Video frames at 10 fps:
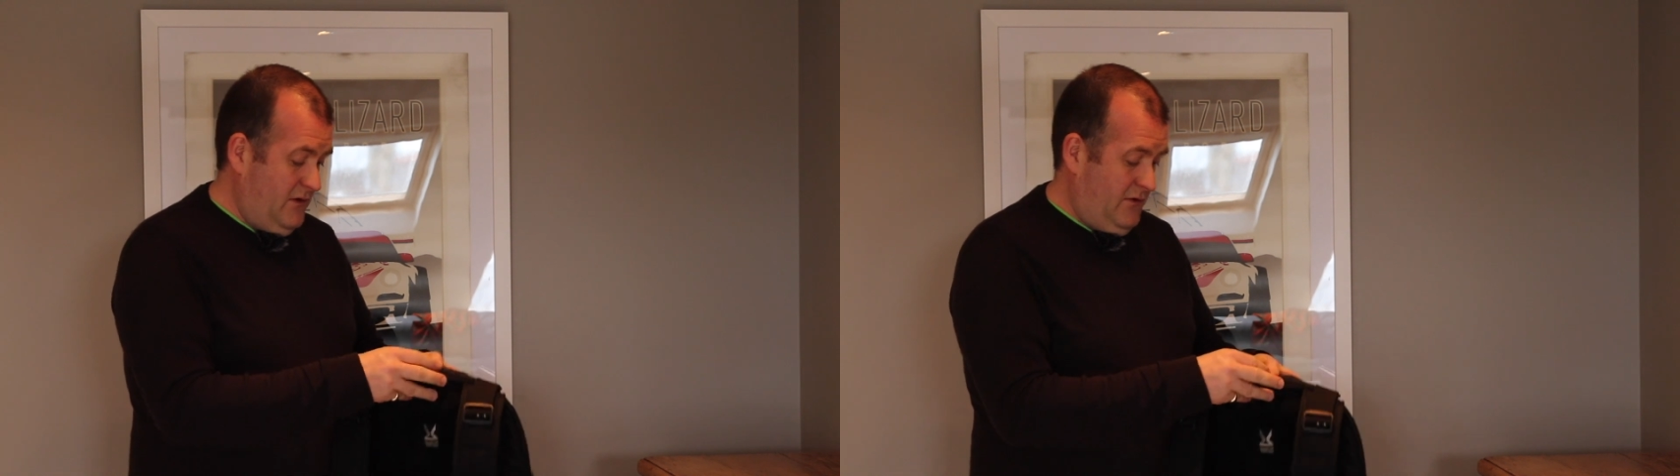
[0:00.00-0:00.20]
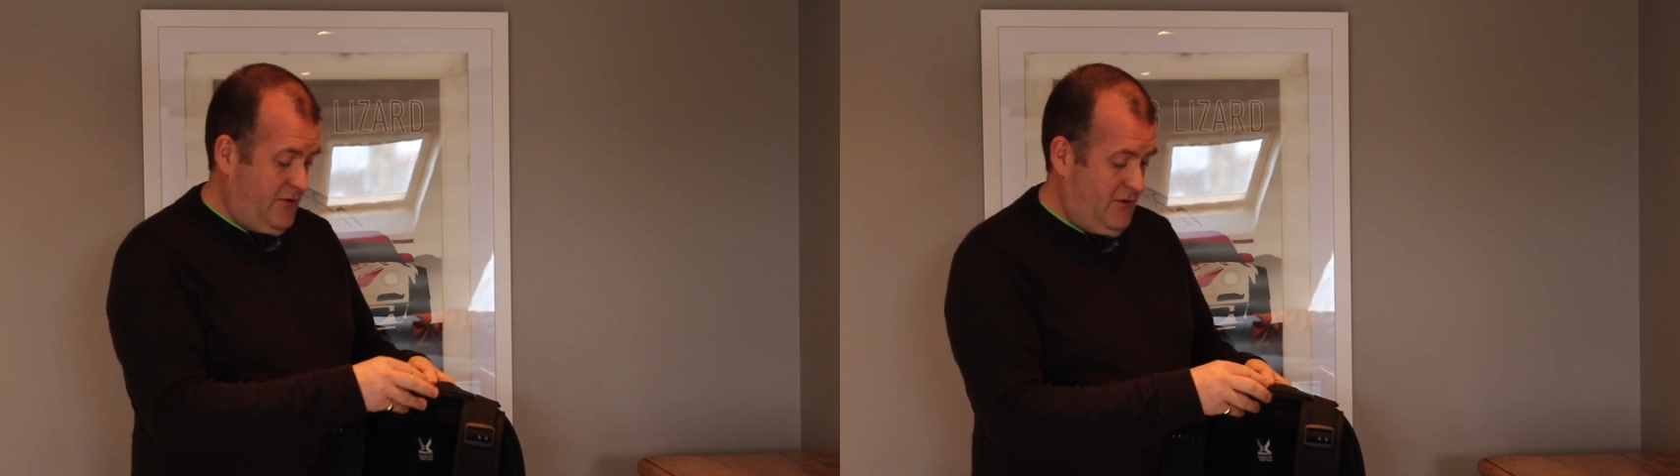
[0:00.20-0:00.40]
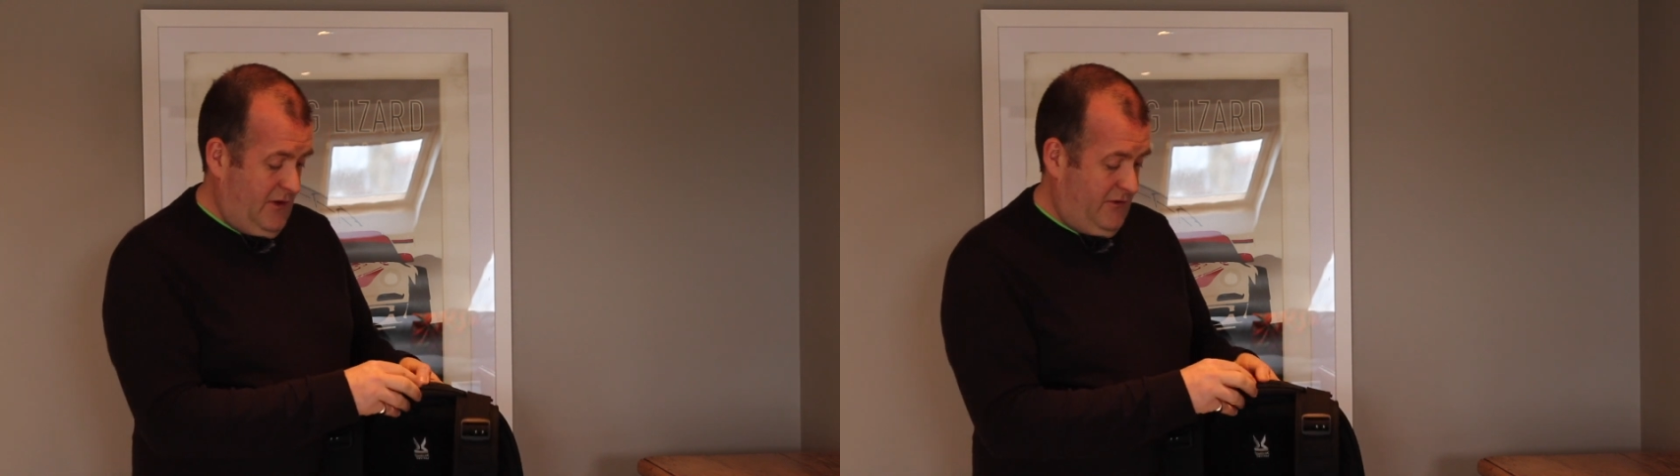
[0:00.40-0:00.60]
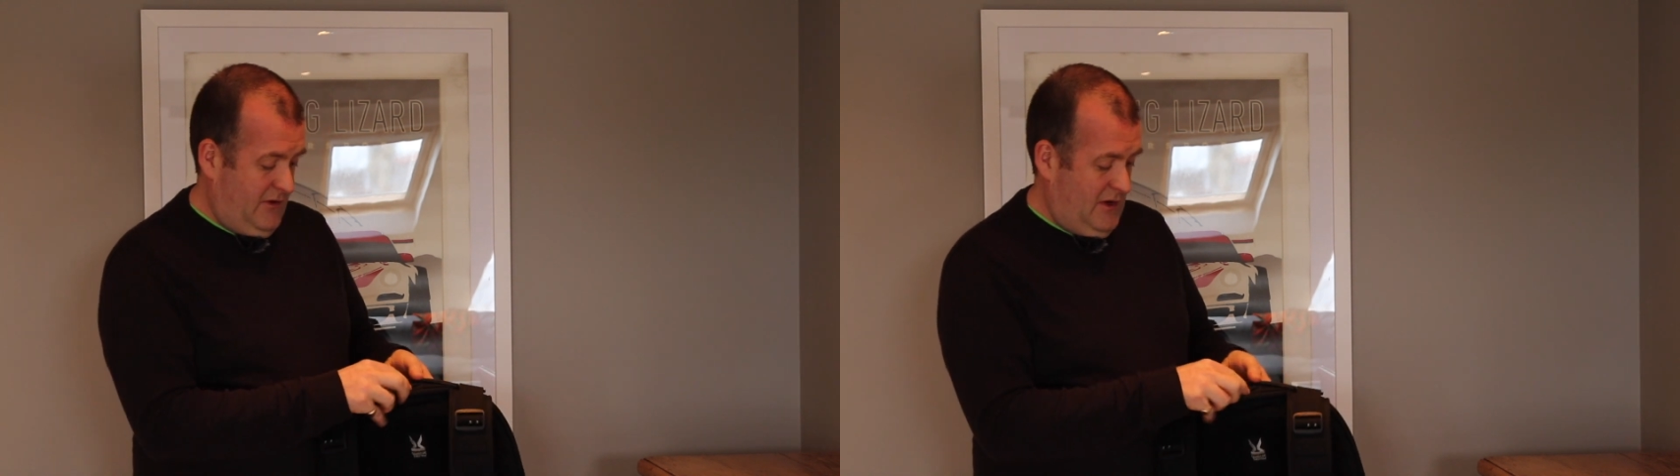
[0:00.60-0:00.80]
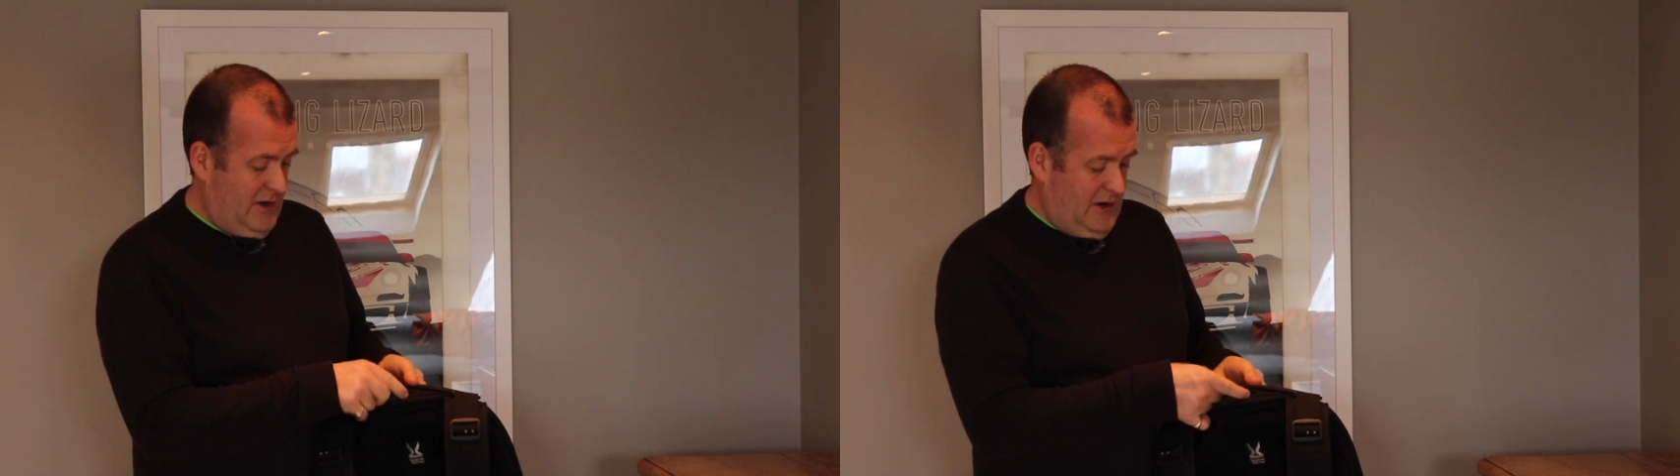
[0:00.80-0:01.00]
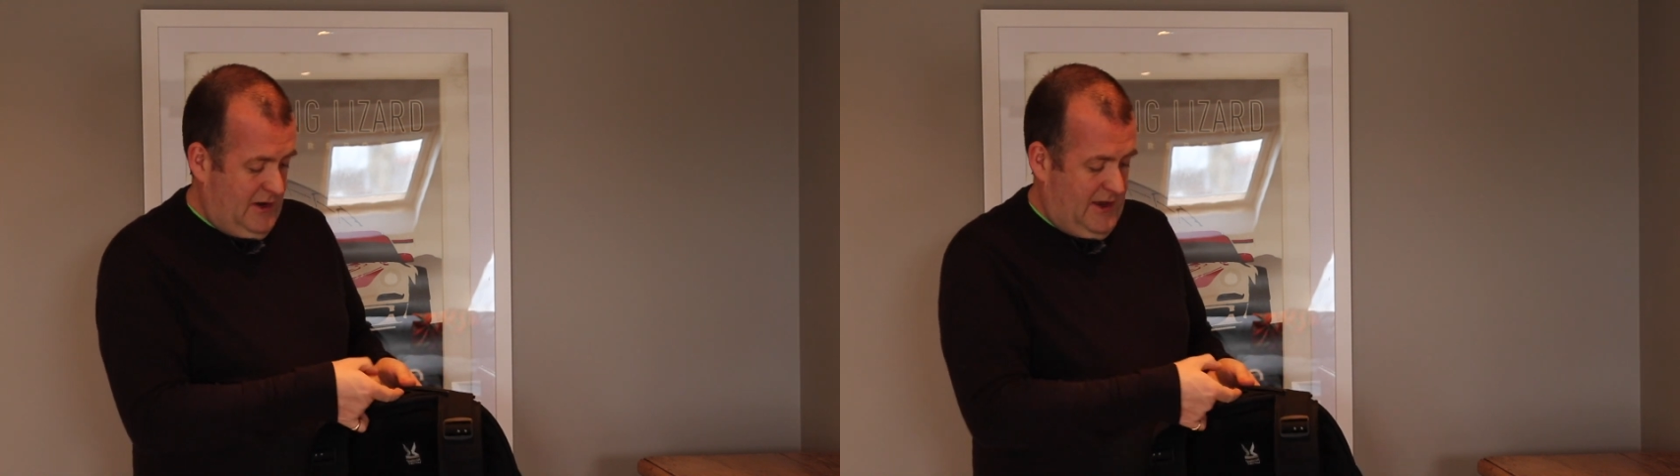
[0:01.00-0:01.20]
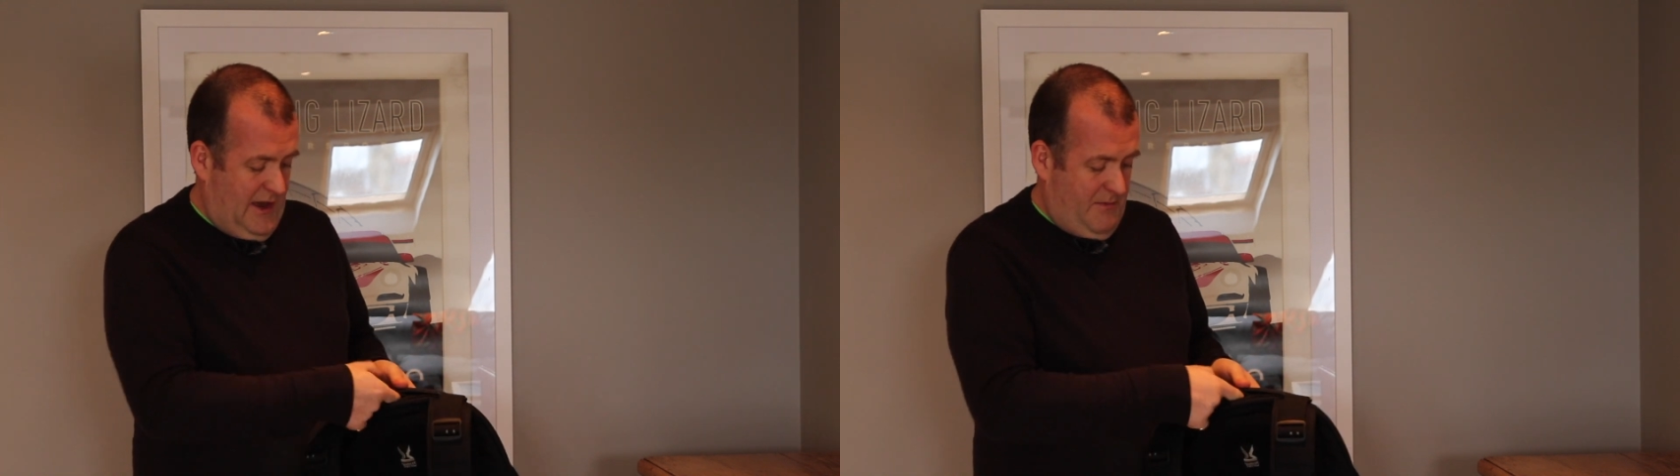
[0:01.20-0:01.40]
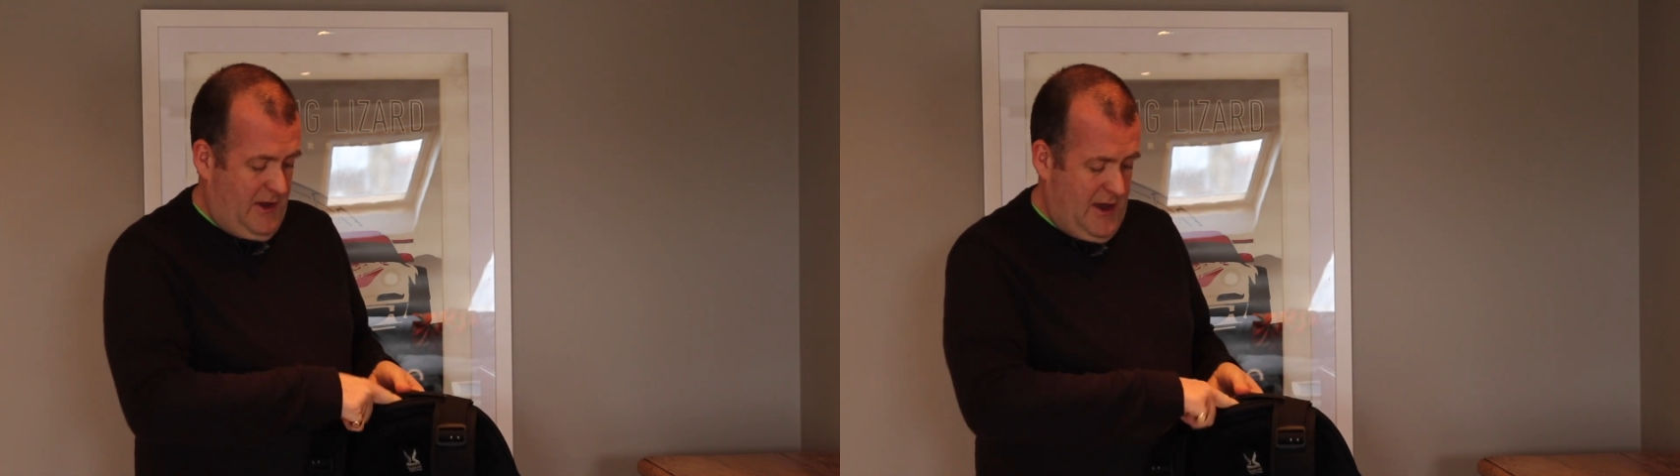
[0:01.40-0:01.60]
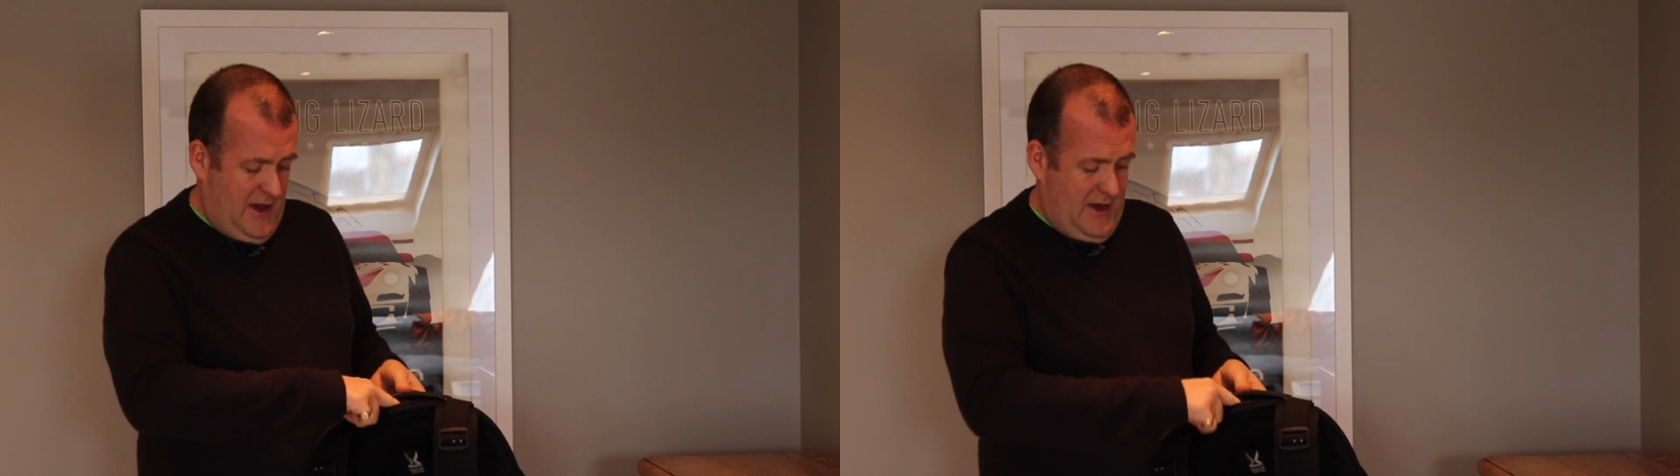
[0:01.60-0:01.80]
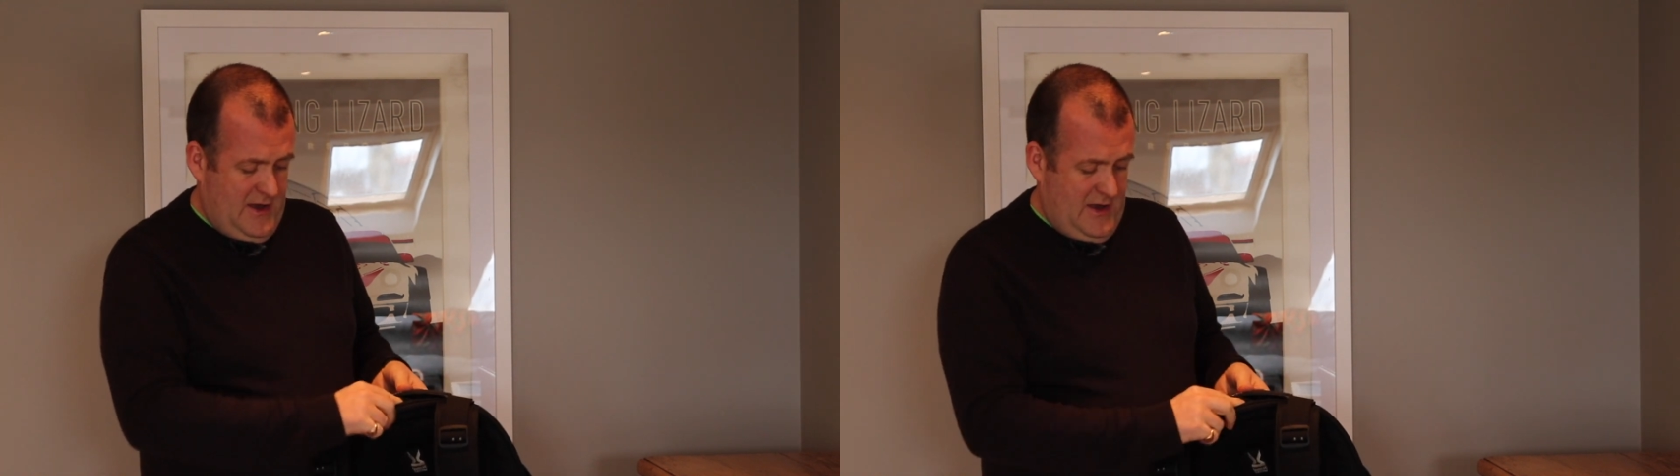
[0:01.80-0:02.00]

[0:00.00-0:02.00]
through this little gap here,